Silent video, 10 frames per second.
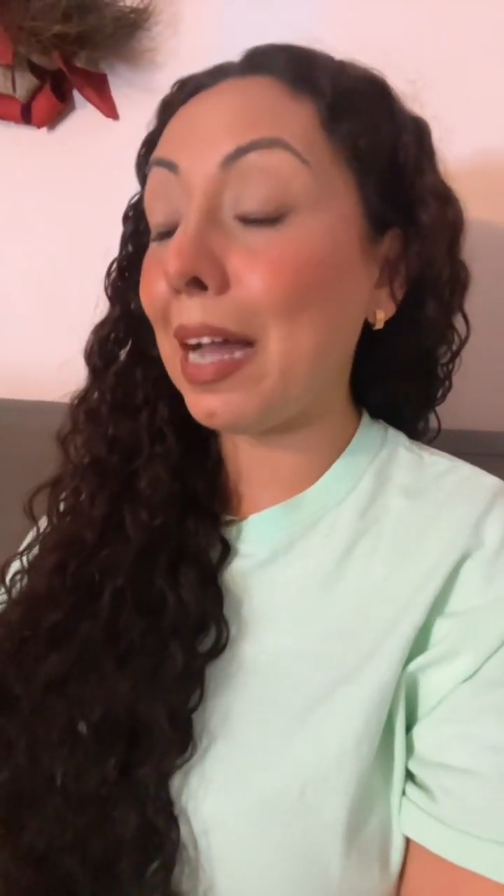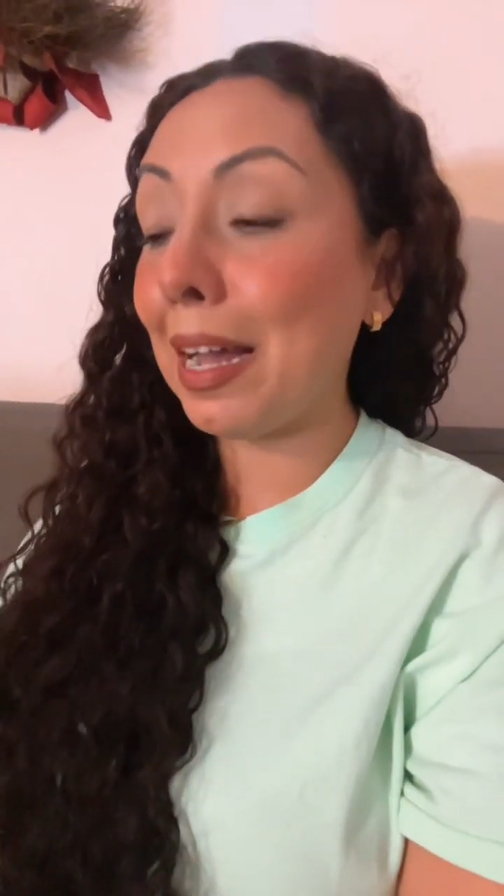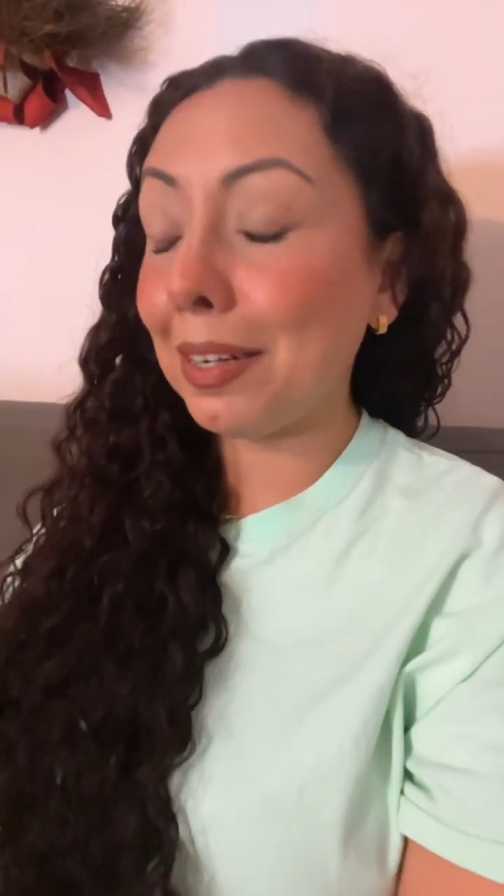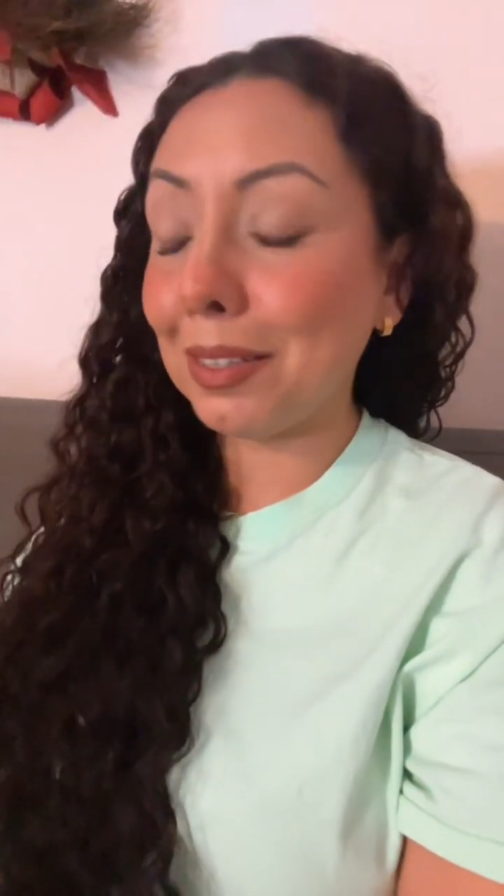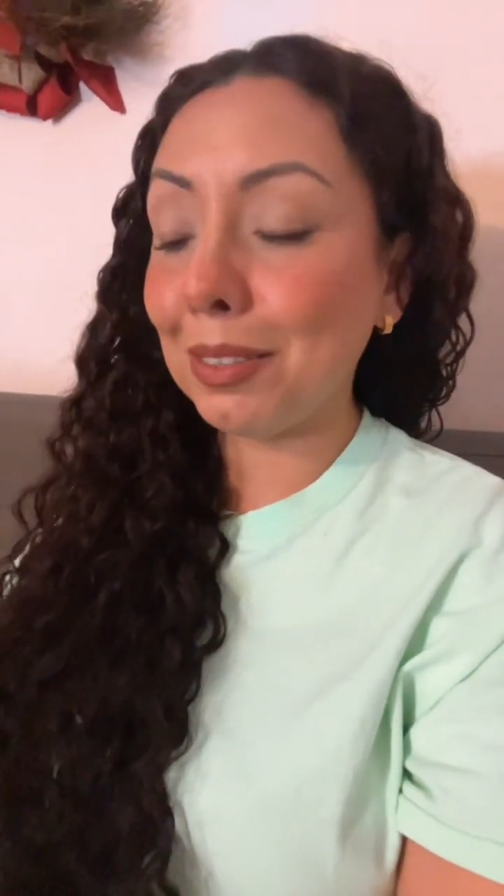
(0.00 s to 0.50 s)
I
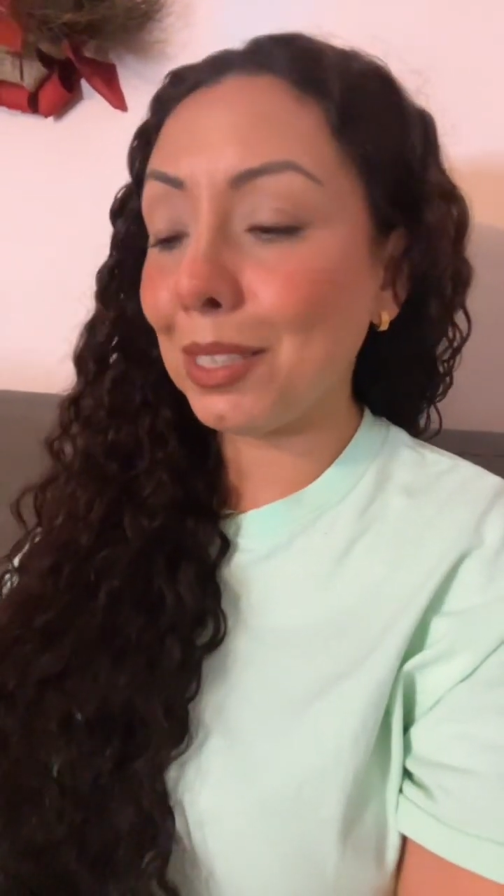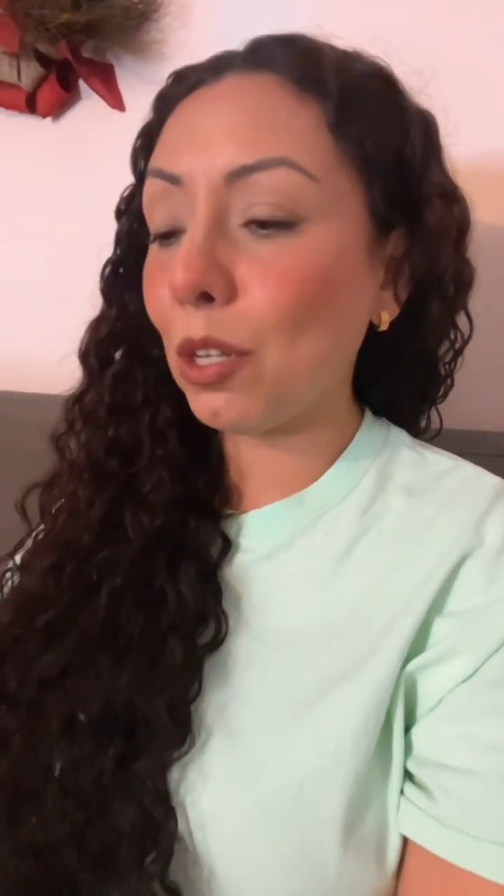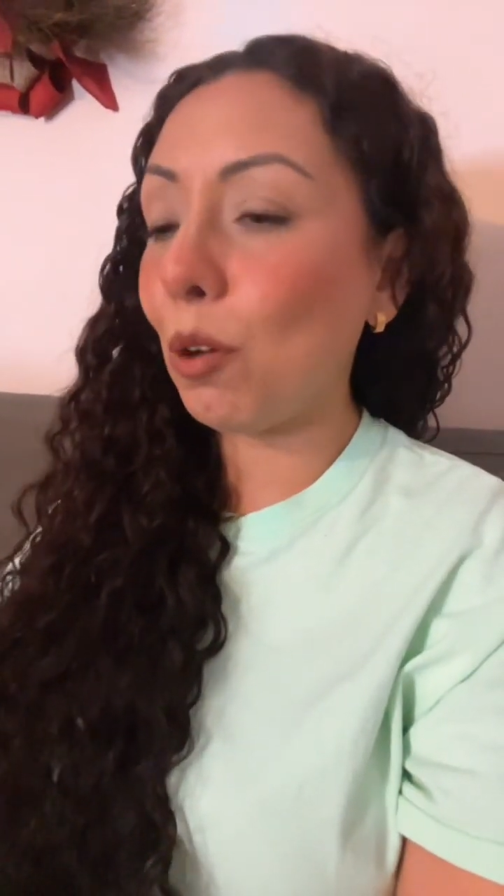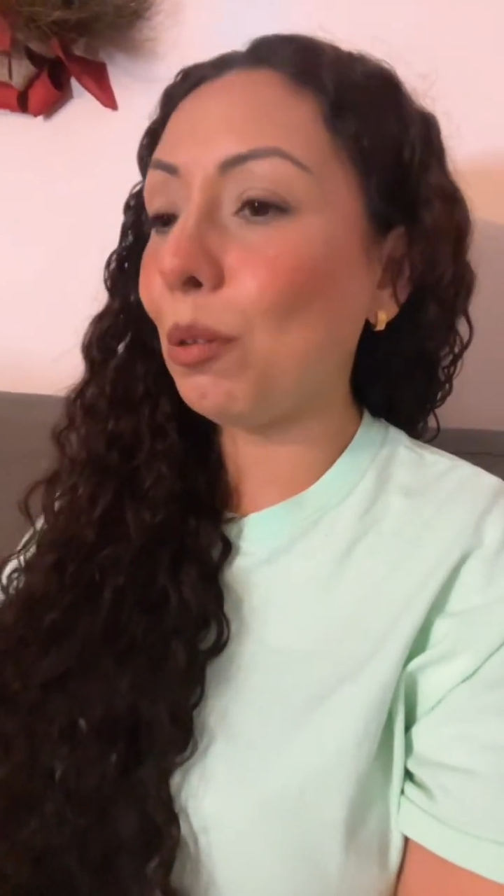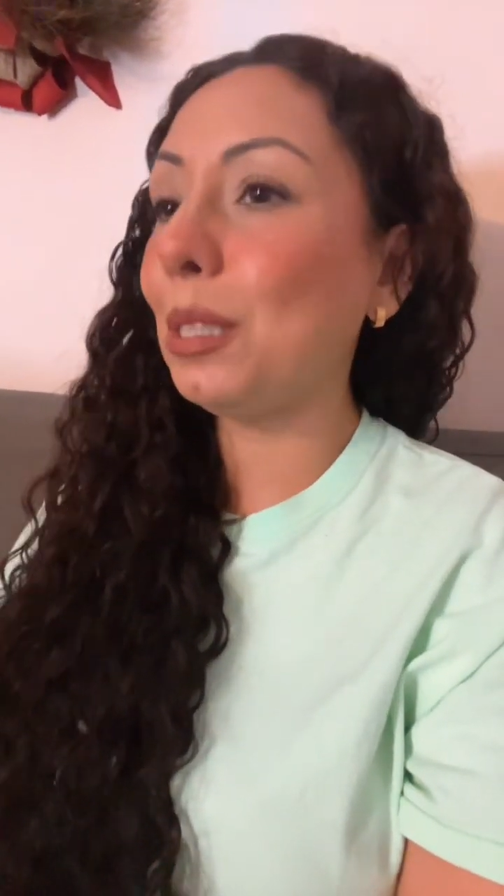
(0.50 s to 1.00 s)
had this
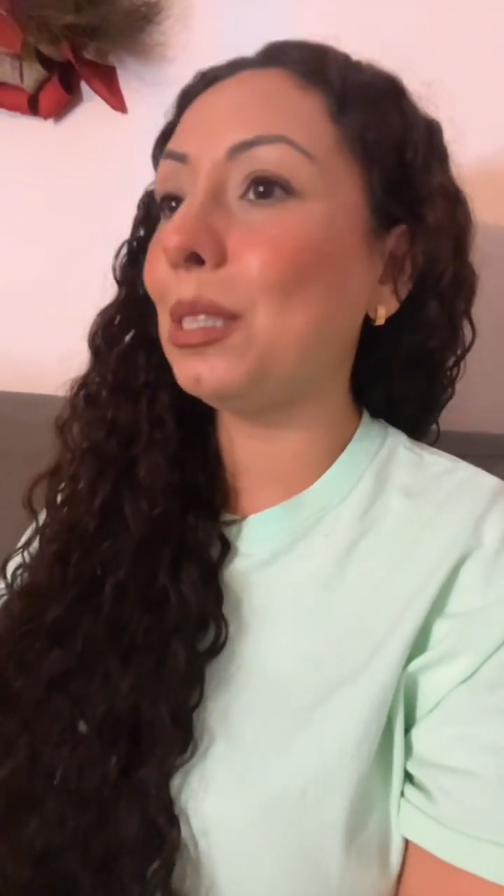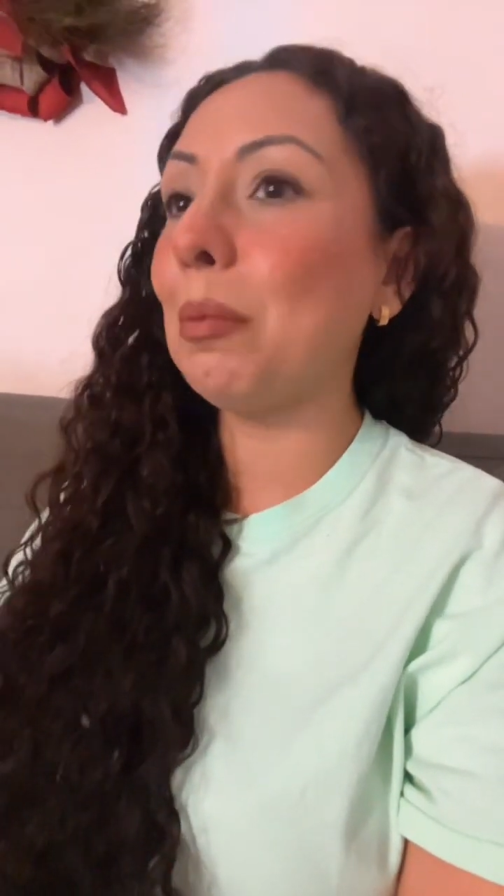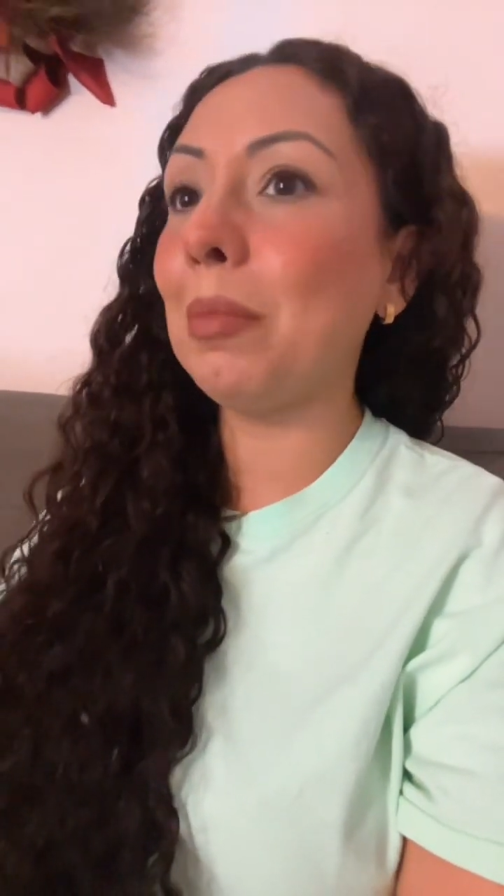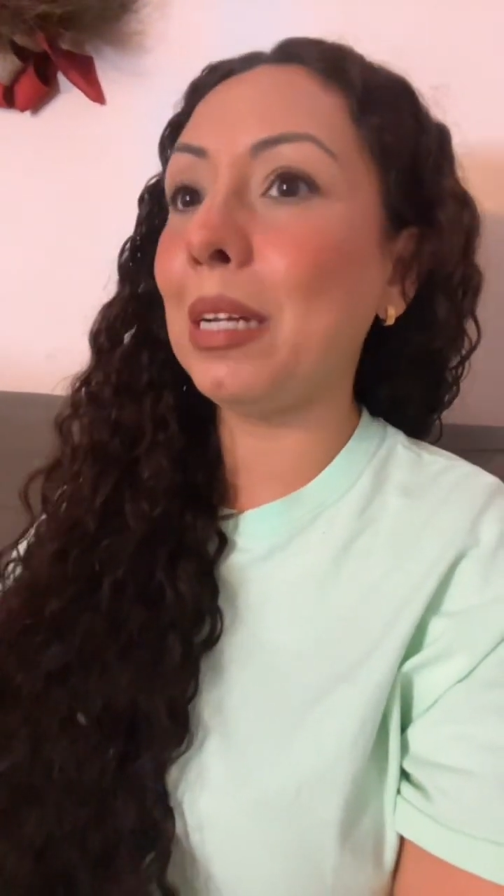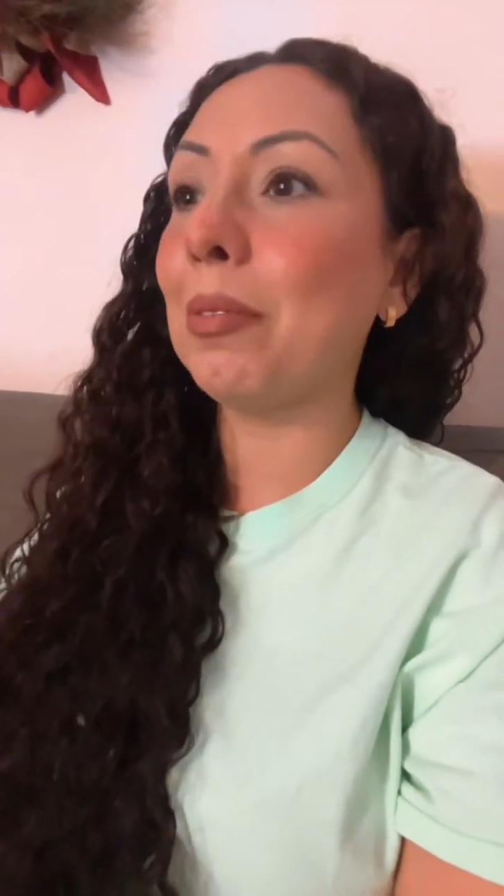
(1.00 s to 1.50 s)
whole
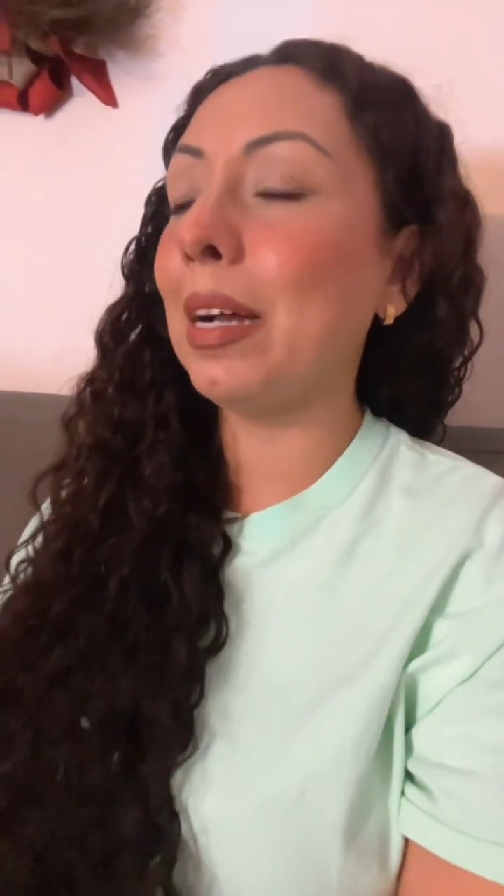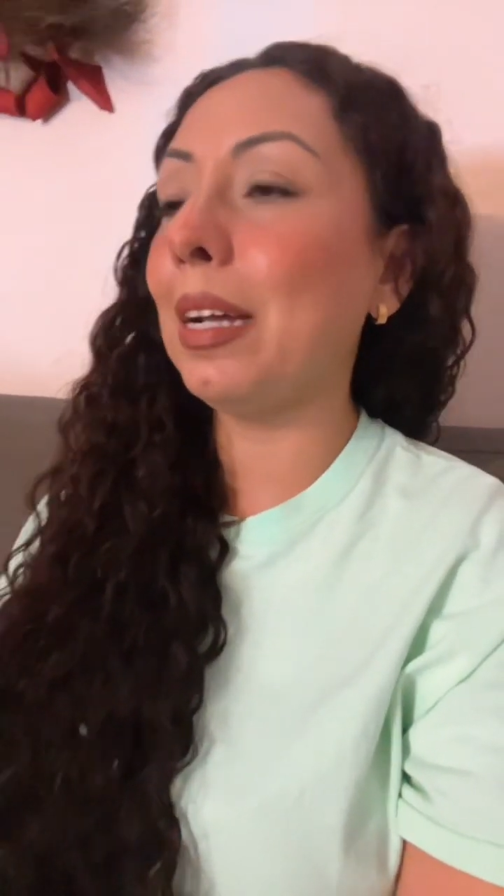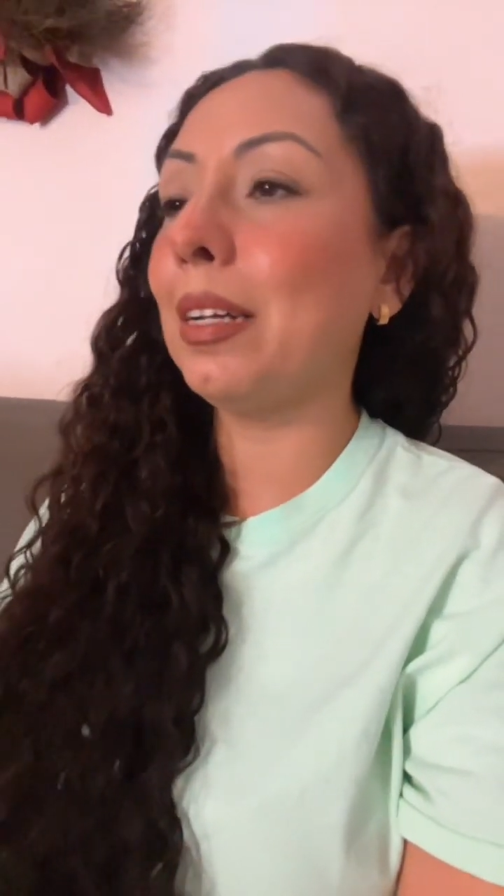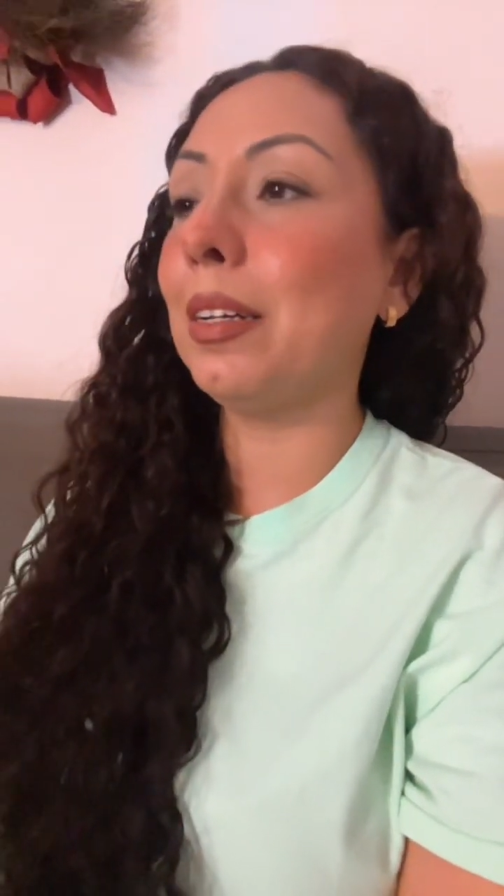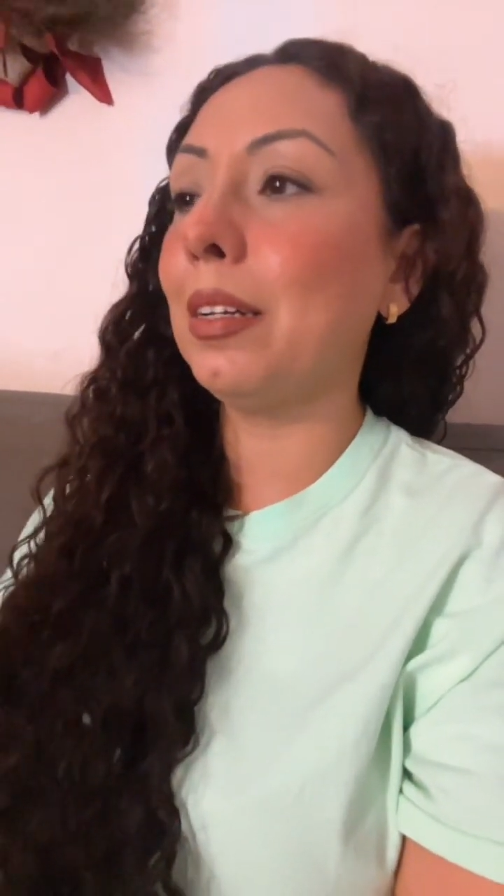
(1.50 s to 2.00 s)
assembly,
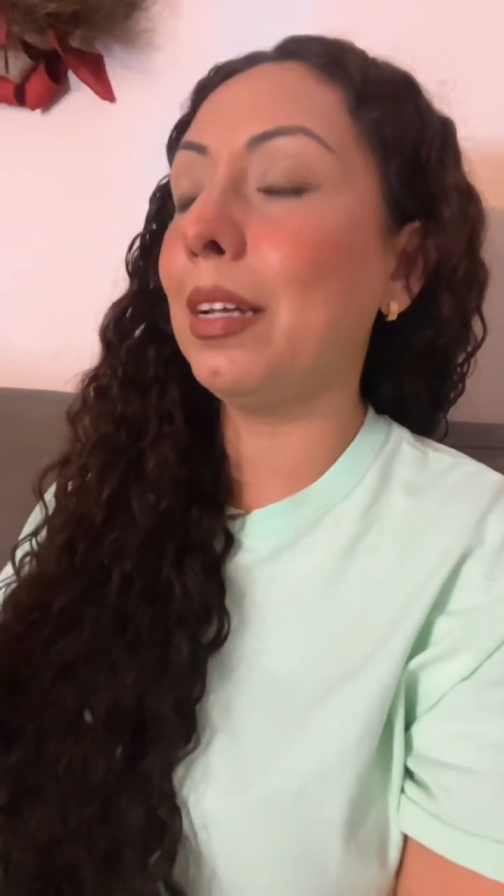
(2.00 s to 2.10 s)
right,